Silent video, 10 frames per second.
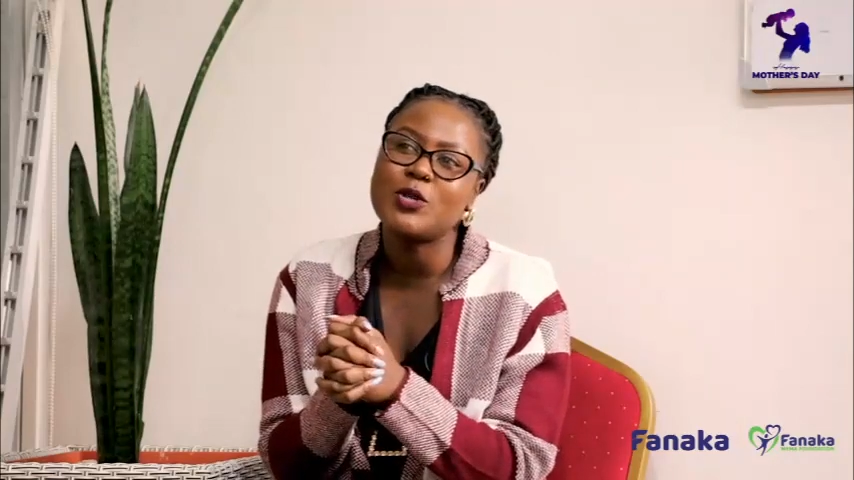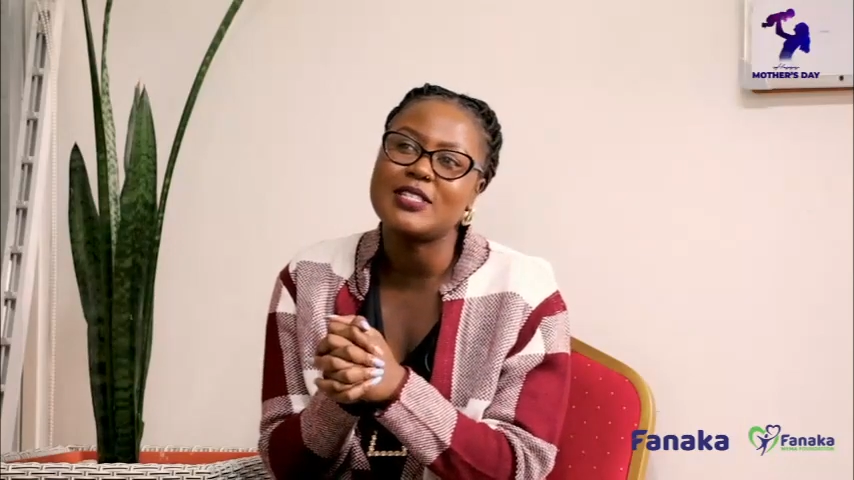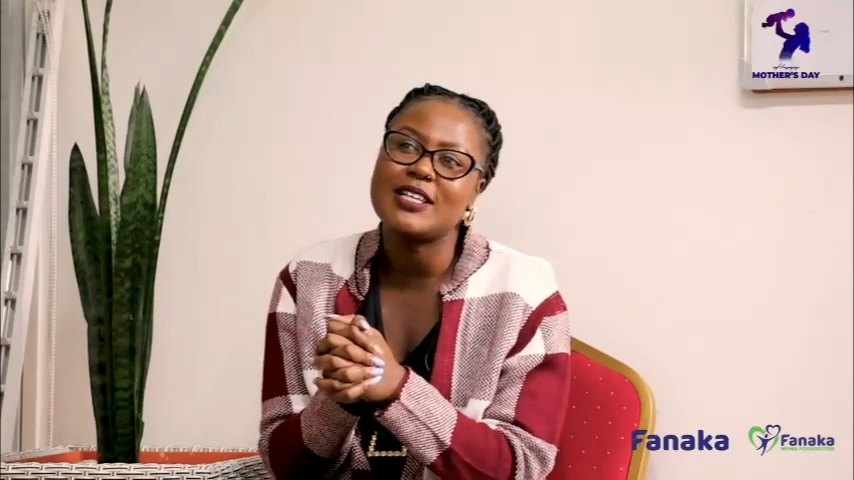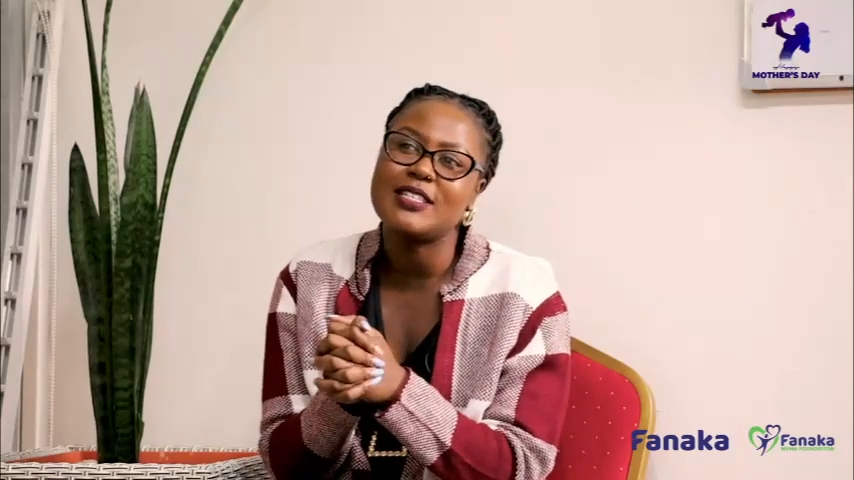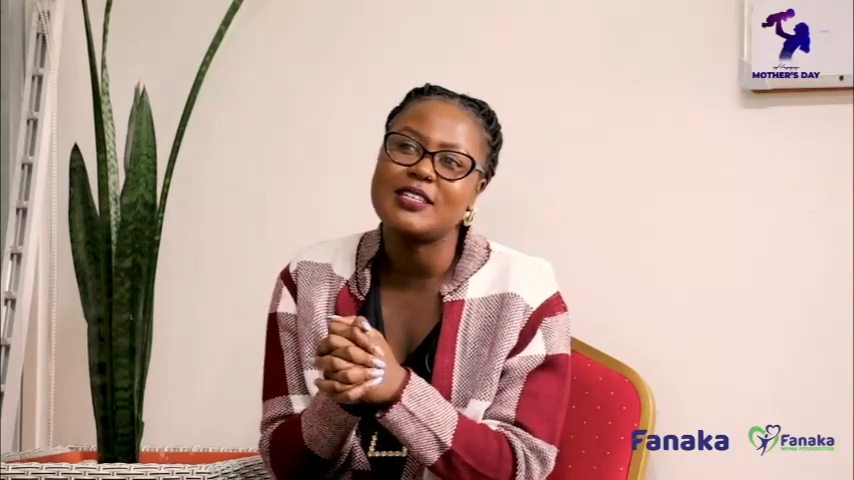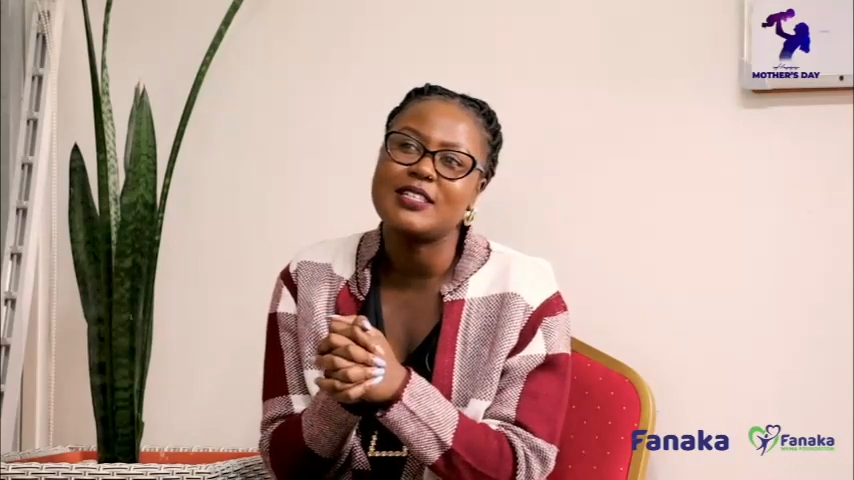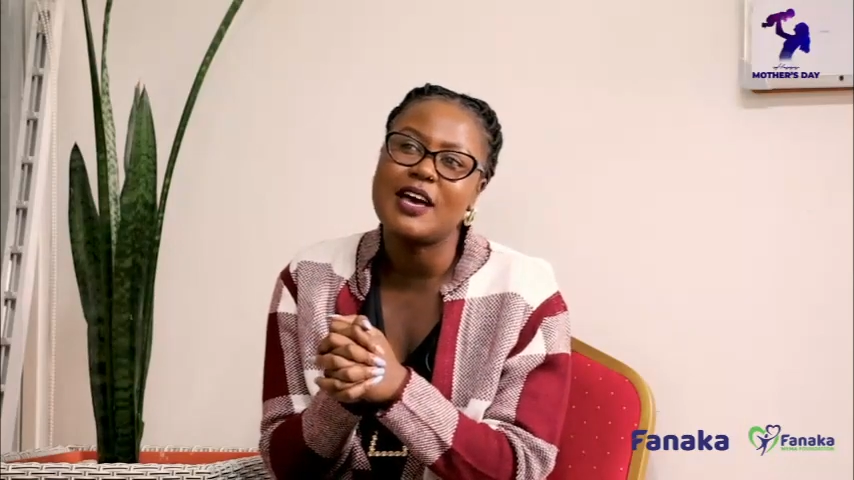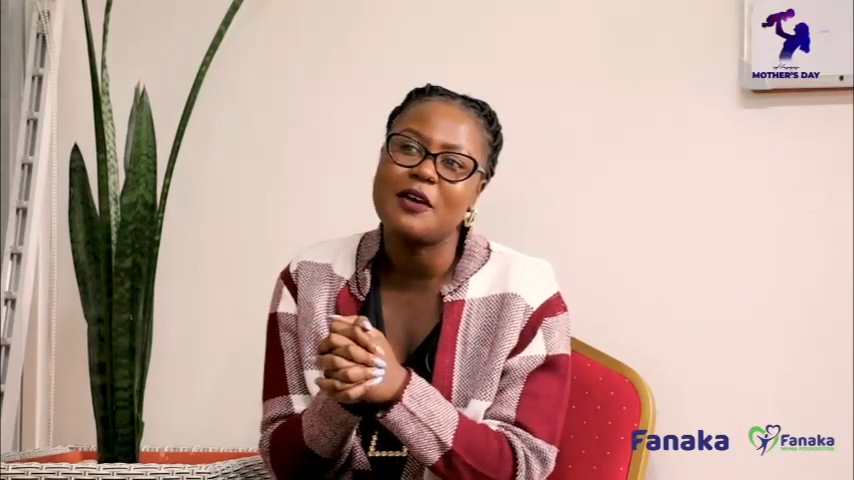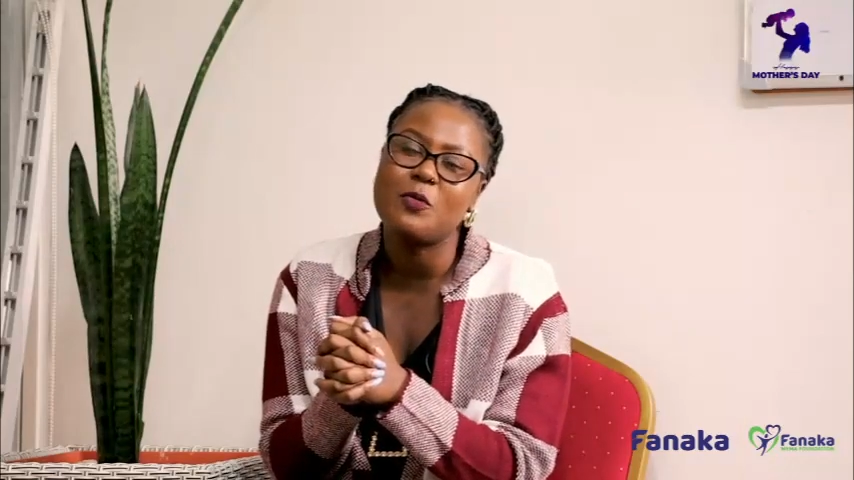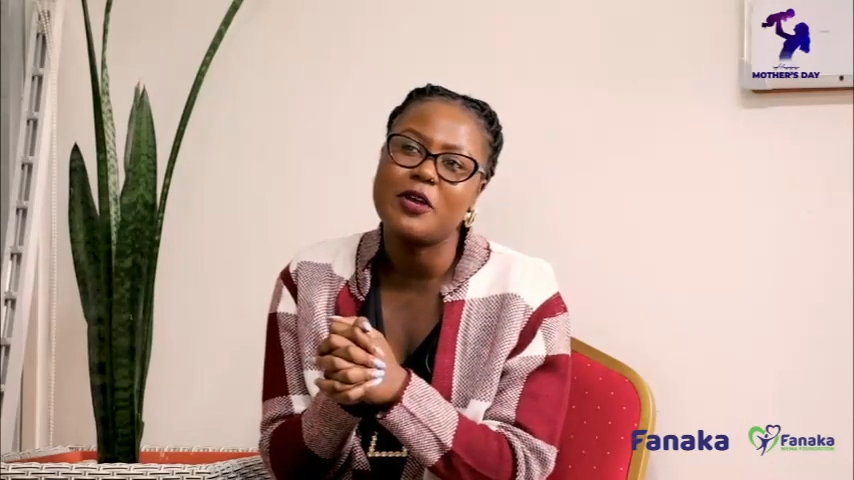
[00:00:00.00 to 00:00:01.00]
also a certain
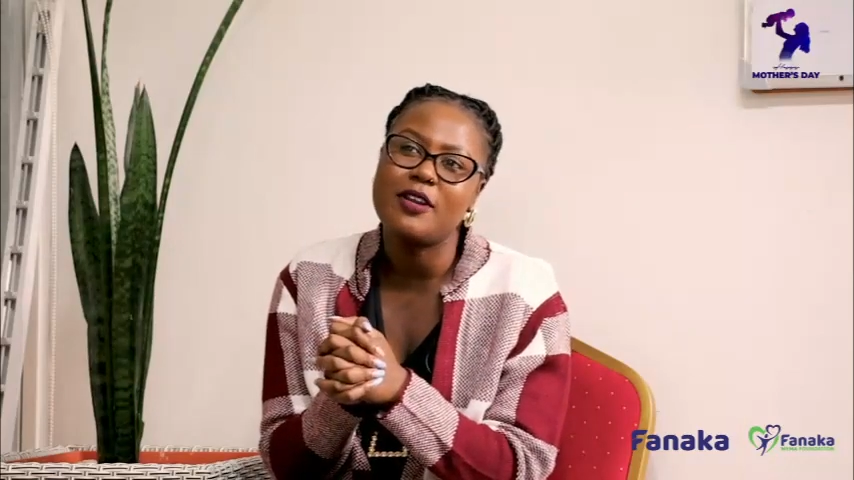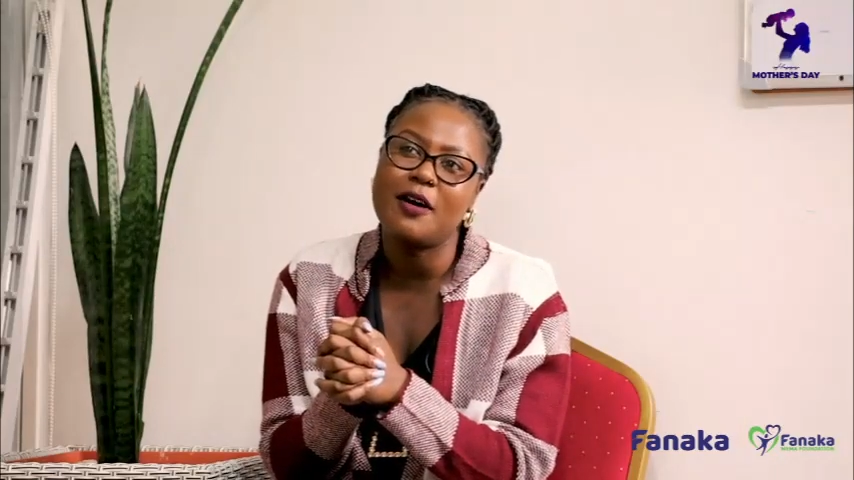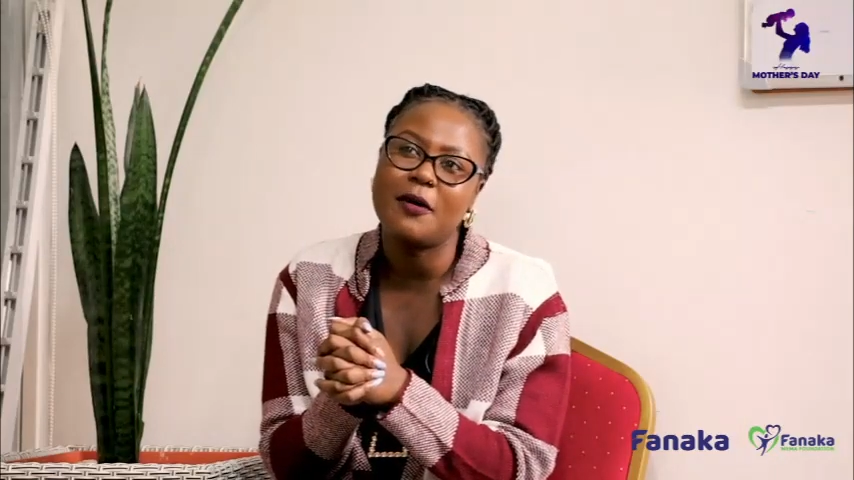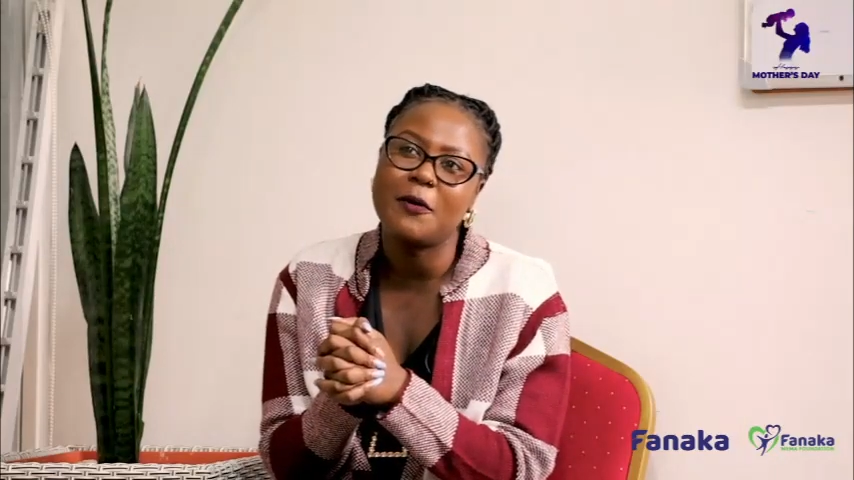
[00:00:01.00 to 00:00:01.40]
time when